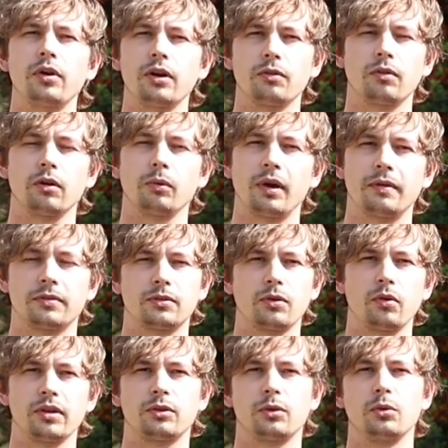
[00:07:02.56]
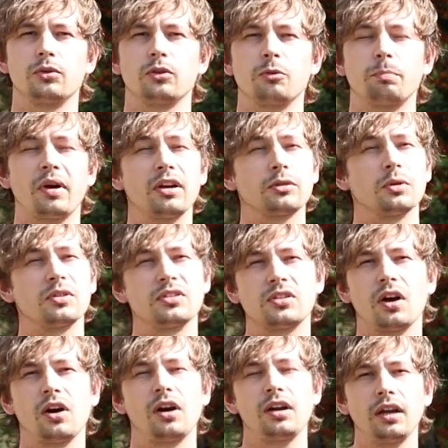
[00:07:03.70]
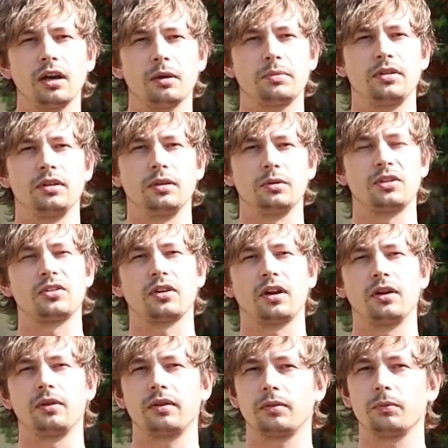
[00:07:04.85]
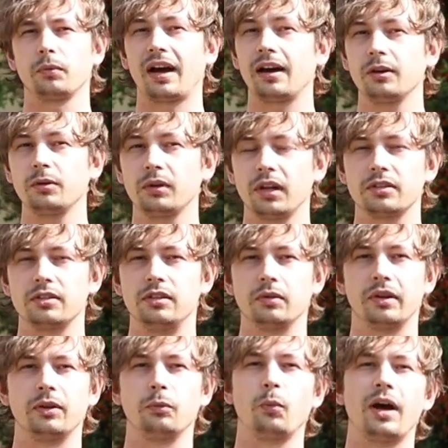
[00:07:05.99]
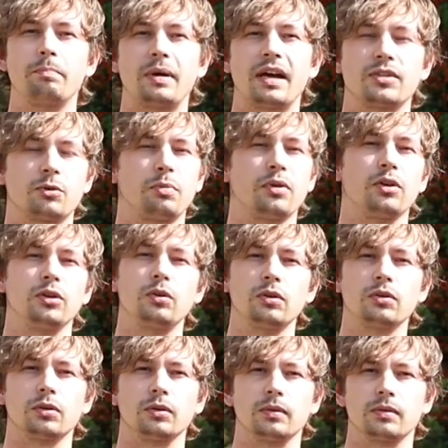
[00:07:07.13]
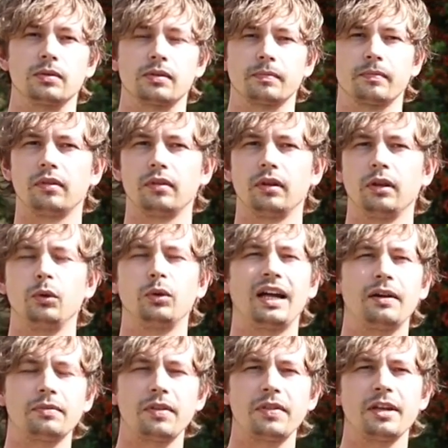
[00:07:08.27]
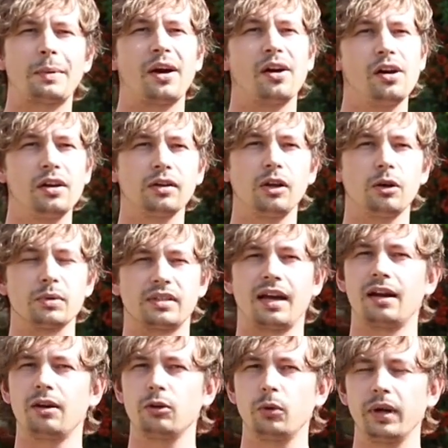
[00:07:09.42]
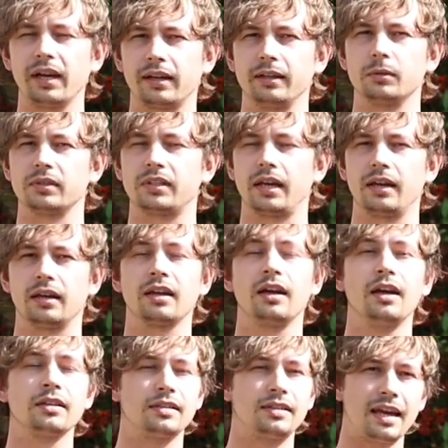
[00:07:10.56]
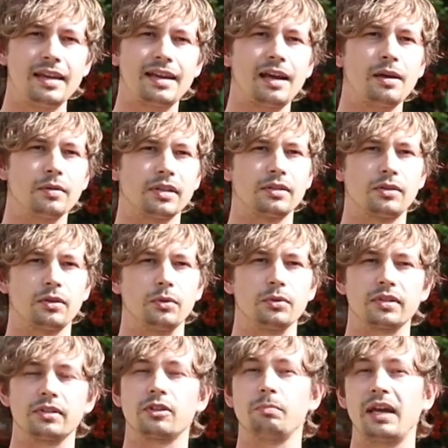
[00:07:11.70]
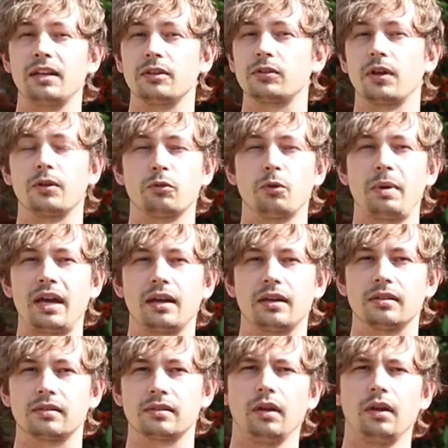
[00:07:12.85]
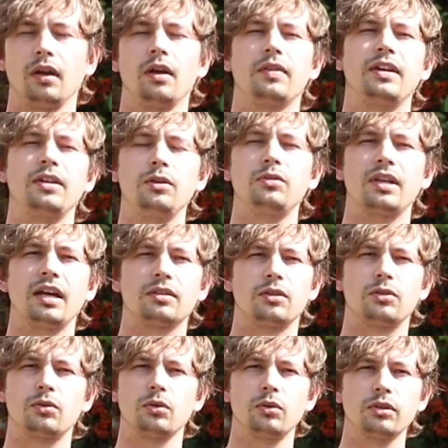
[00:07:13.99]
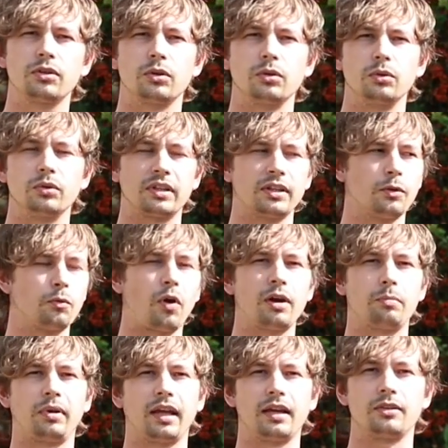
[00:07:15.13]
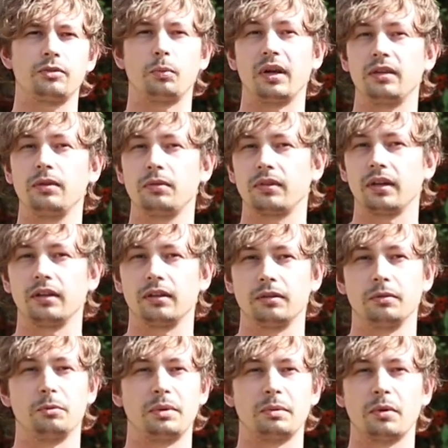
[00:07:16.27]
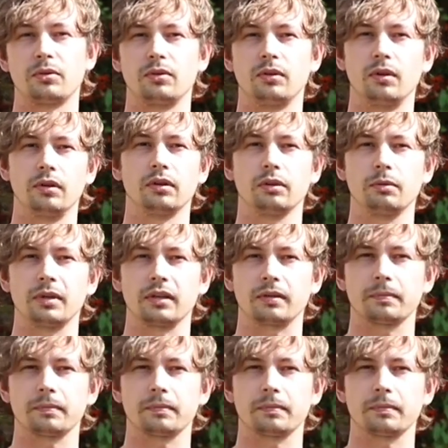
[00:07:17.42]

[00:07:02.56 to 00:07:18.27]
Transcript: or wrong way of storing tools on your bike, so it's entirely up to you to decide how you would like to do it and where best to put your tools. You'll have to think about ergonomics and how quickly it will take to take out these tools and to make certain repairs. Then use that to store the tools in the right place where you think it would be most ergonomic.